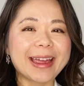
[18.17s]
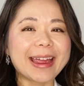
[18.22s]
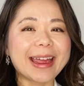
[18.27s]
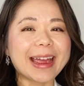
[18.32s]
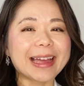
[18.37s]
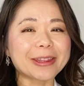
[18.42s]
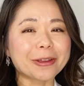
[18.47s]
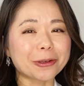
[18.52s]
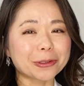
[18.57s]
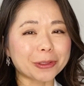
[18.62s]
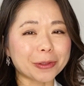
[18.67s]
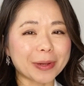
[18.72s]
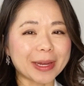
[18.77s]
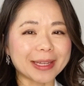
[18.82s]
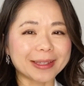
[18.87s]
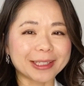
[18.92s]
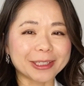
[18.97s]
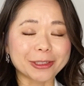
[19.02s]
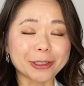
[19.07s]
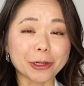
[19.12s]
and also
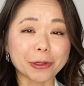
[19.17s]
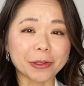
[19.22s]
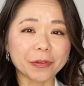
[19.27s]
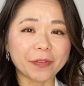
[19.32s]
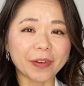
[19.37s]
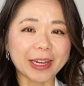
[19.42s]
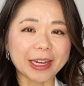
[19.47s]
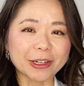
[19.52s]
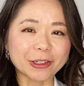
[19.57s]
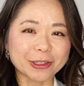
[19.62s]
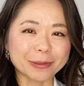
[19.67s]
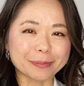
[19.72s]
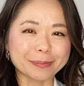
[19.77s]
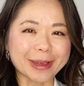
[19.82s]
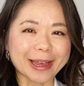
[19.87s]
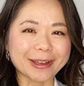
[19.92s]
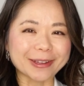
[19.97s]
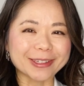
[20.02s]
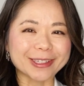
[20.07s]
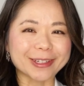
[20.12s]
hit the notification
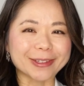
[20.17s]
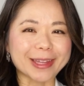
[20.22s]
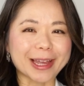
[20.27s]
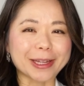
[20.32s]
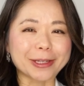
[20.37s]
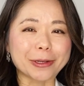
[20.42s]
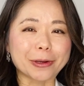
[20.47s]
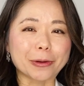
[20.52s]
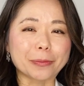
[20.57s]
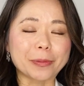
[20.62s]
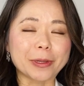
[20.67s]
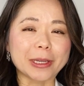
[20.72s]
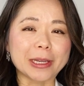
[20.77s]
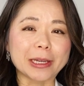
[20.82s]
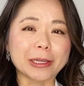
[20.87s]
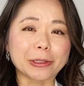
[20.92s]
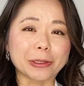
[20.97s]
bell so that you'll be